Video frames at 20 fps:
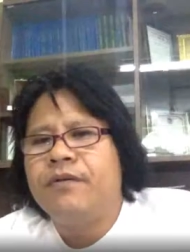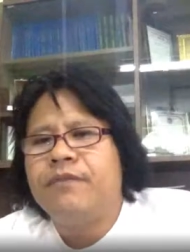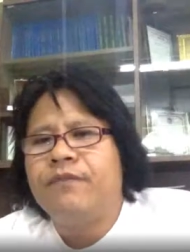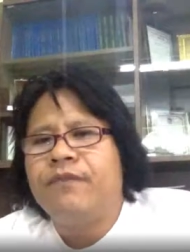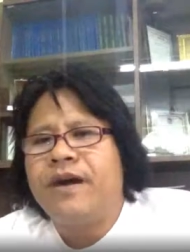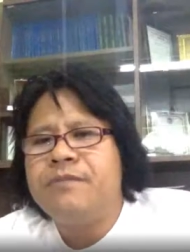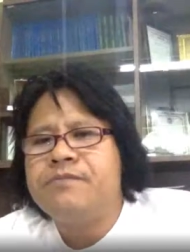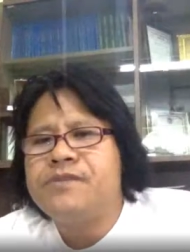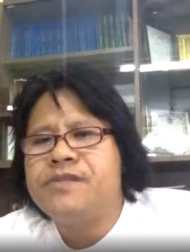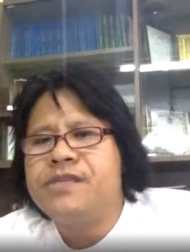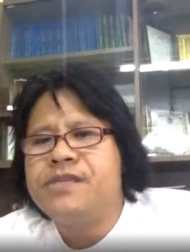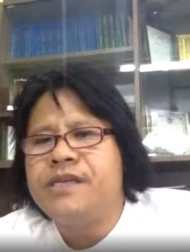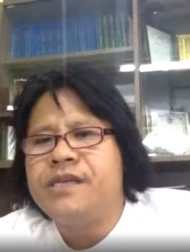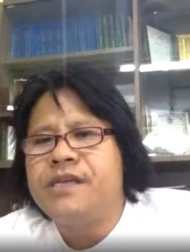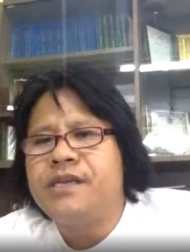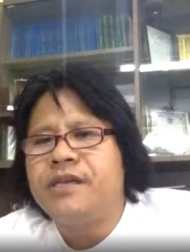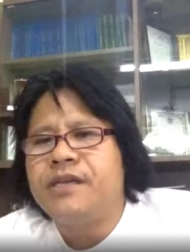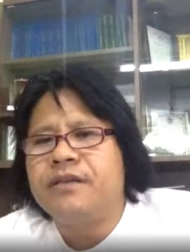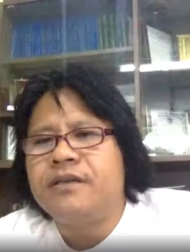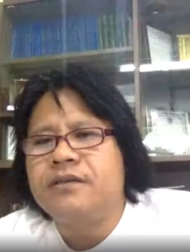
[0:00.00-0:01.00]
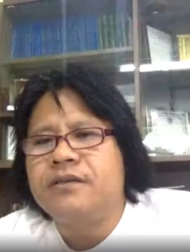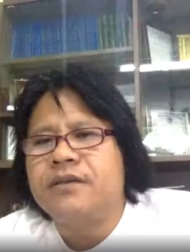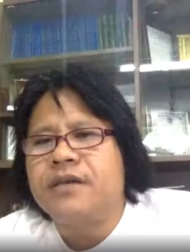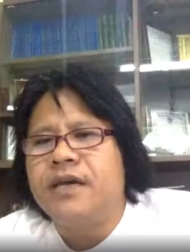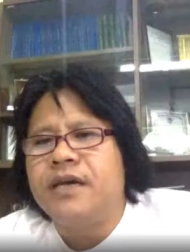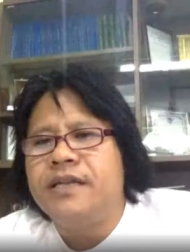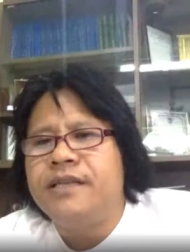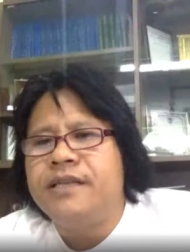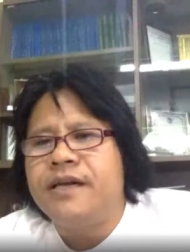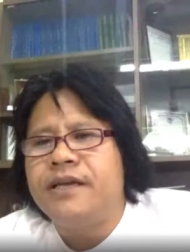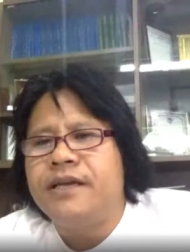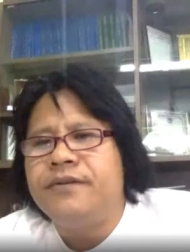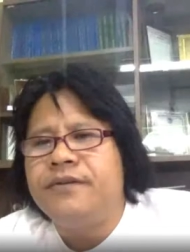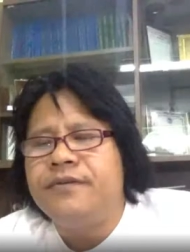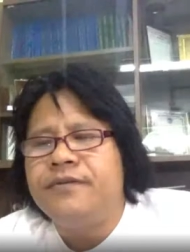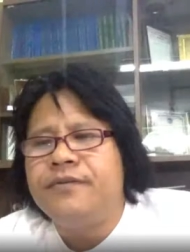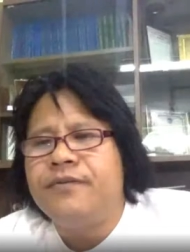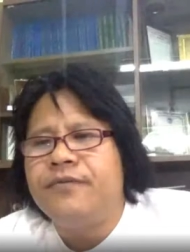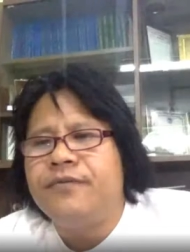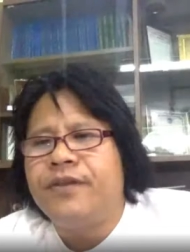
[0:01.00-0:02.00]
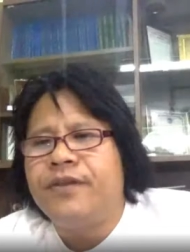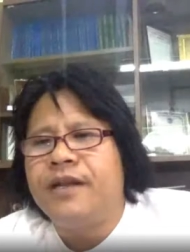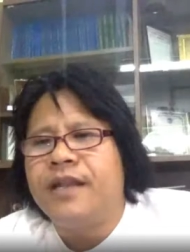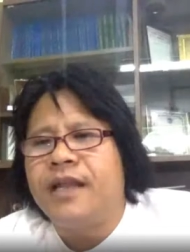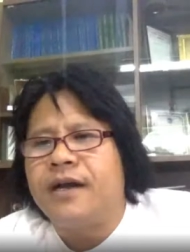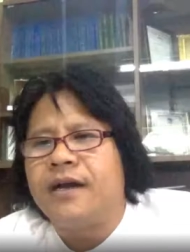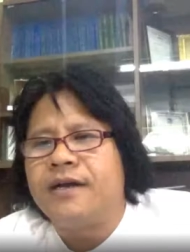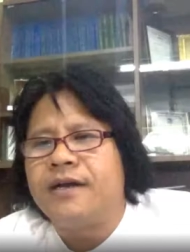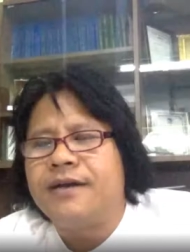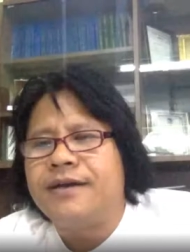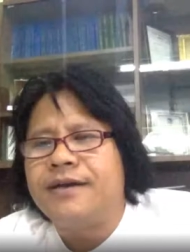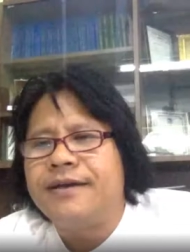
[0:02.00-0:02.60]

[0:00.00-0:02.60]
Vamsi Kalyan Birla